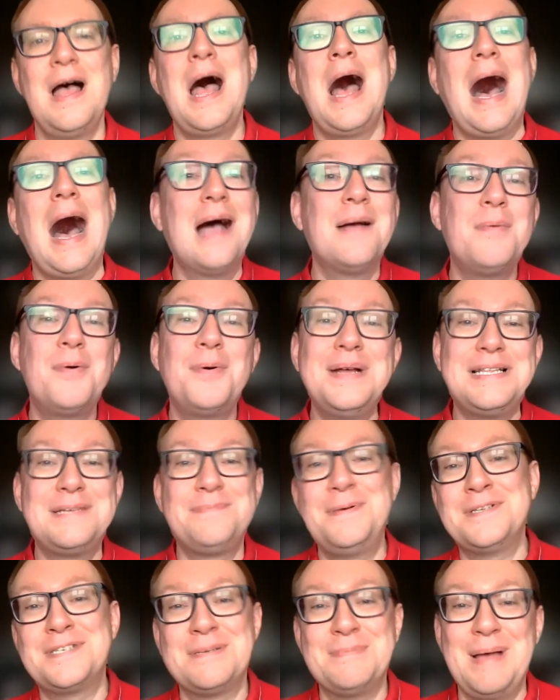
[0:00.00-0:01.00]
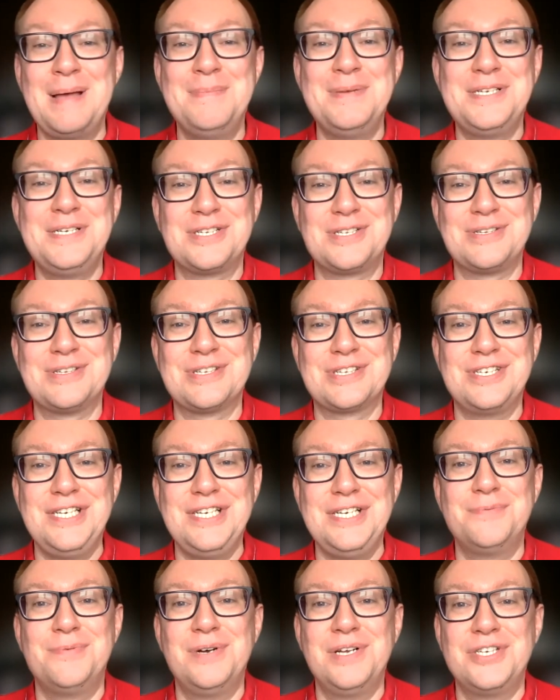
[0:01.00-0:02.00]
I'm going to put some images on
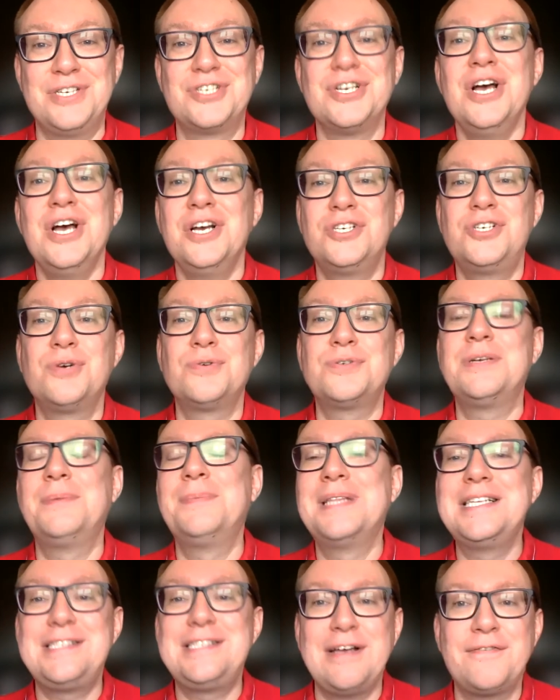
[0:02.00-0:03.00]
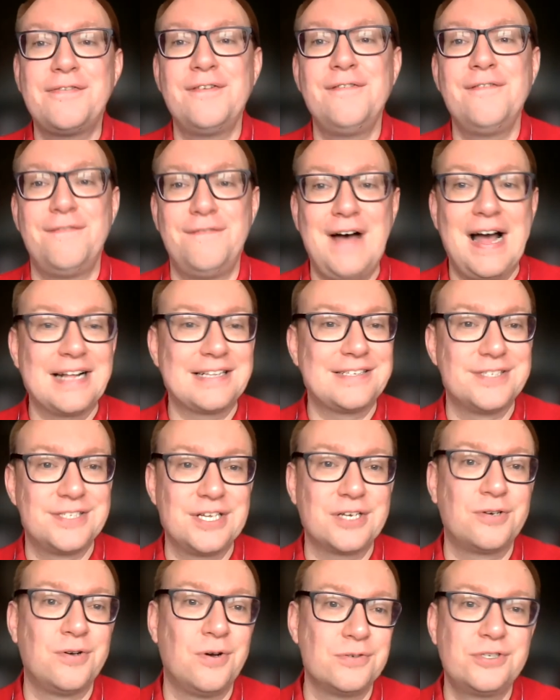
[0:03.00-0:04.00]
screen which show some of the different factors
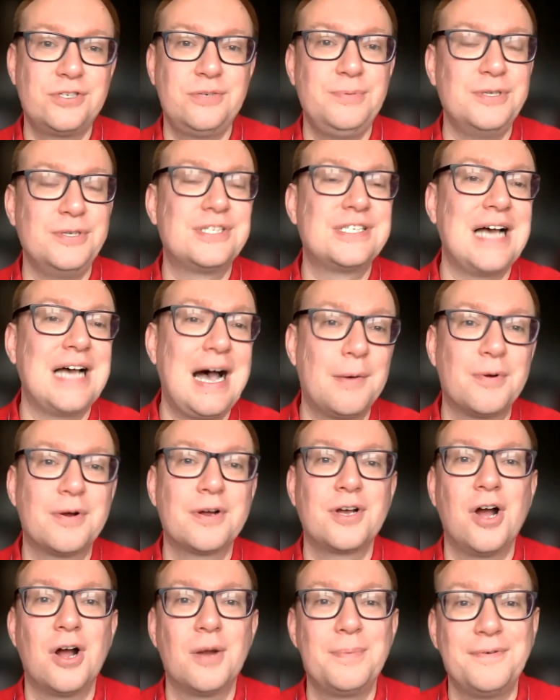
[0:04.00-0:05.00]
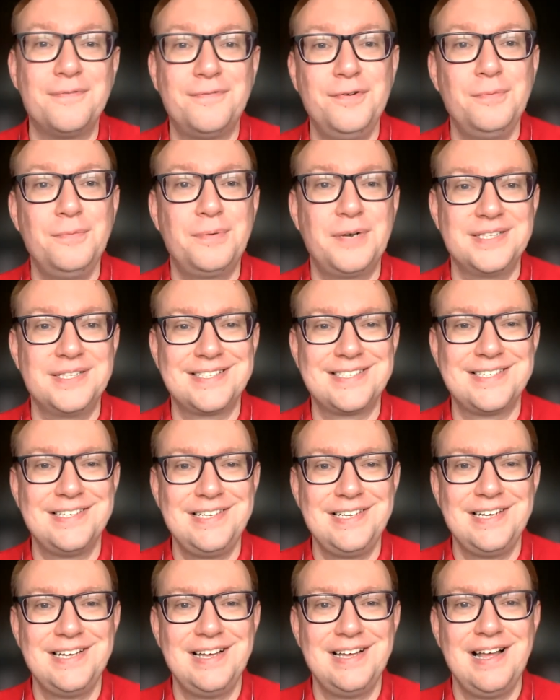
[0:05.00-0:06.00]
that contribute to our carbon footprint.
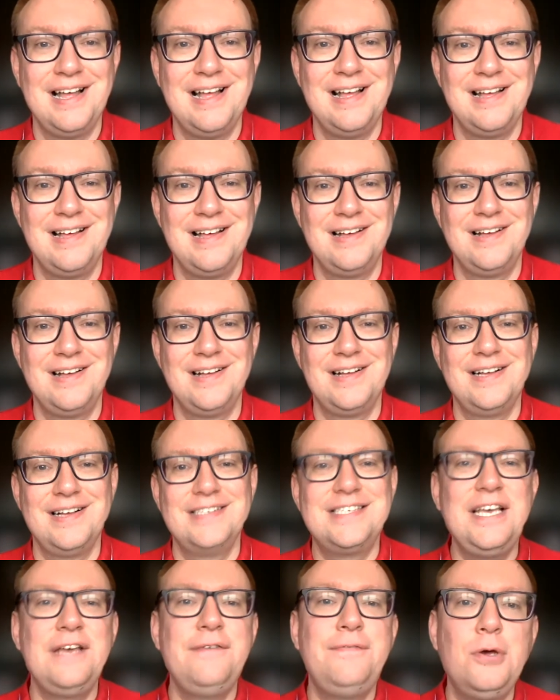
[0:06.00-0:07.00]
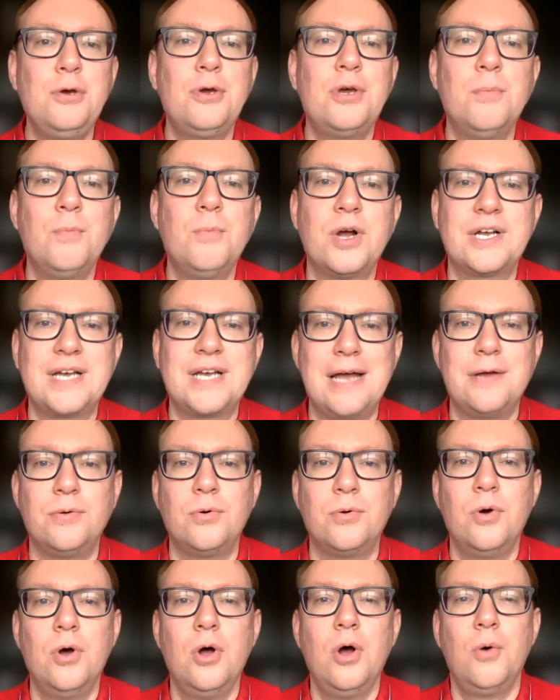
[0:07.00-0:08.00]
See if you can work out
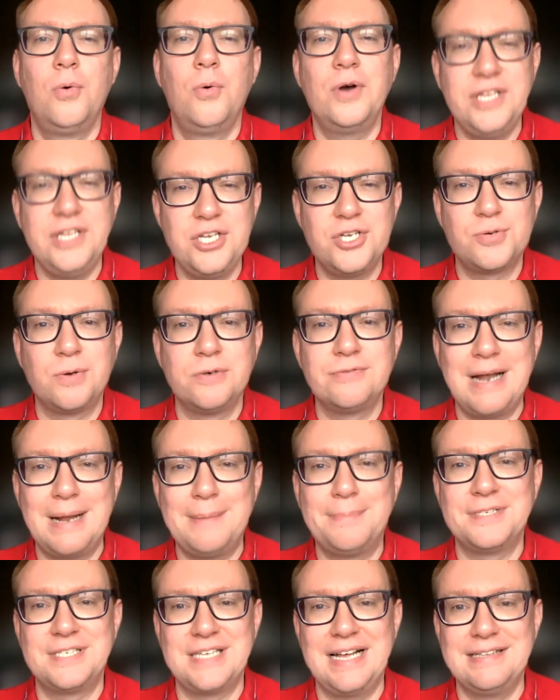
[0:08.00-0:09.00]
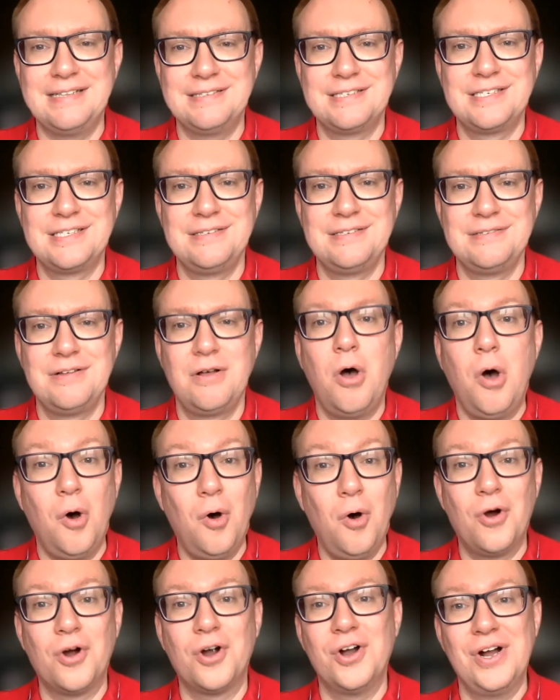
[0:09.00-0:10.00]
what each one represents,
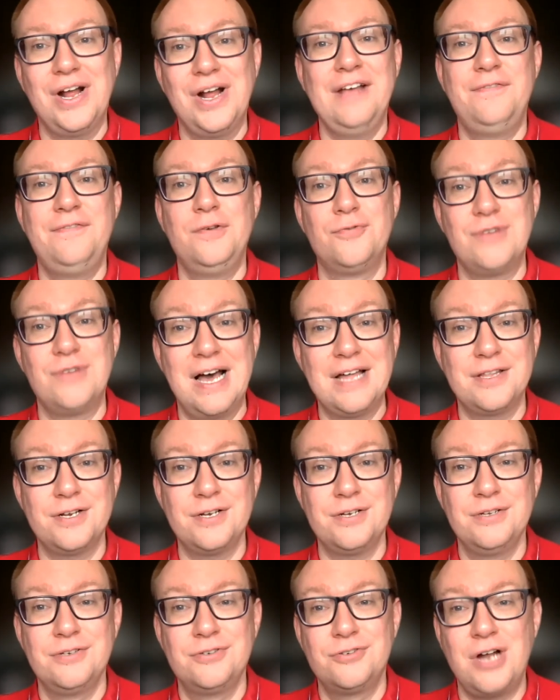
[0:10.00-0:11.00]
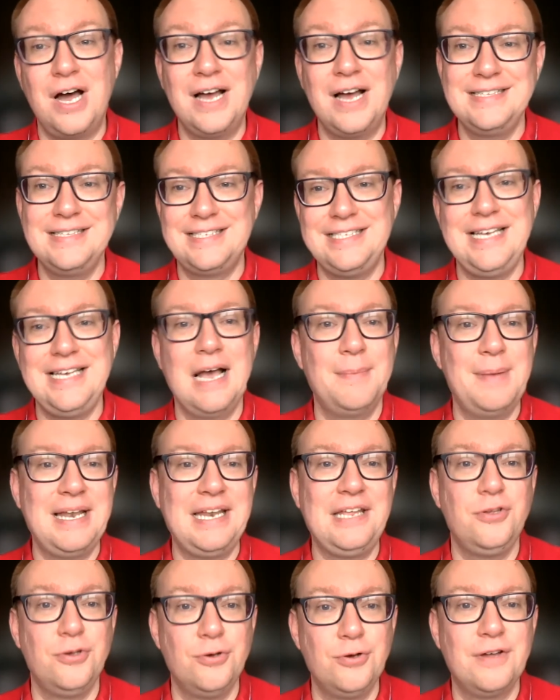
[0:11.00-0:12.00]
or if you'd rather try and see how many
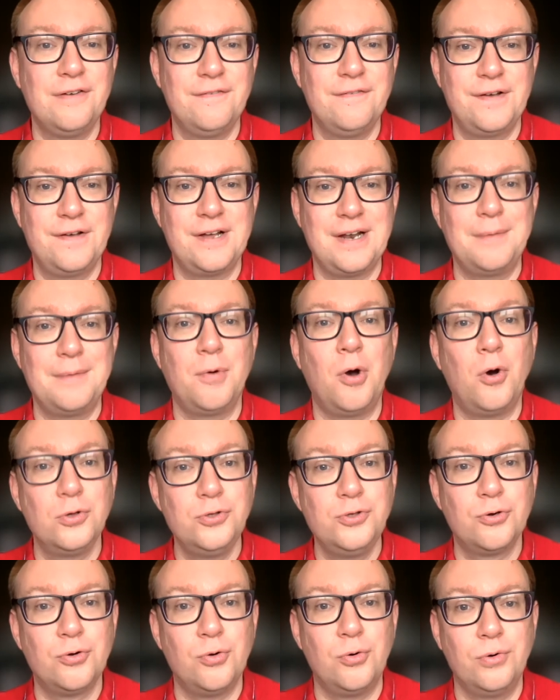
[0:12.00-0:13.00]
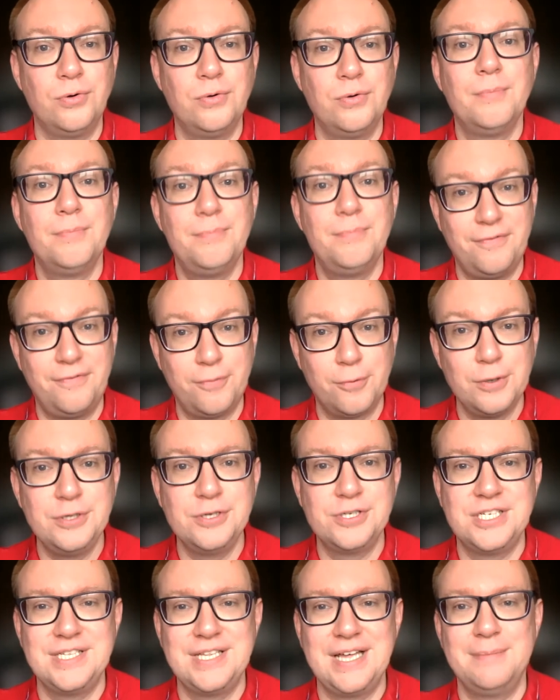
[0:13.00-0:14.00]
you can figure out on your own before you
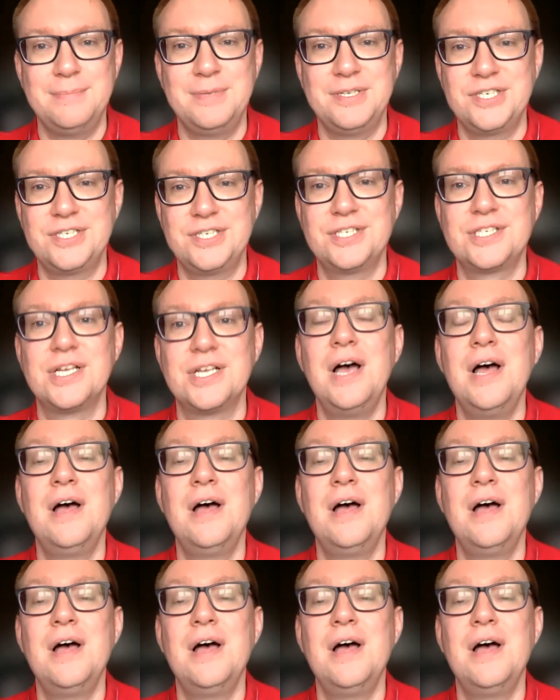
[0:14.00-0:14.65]
see the images,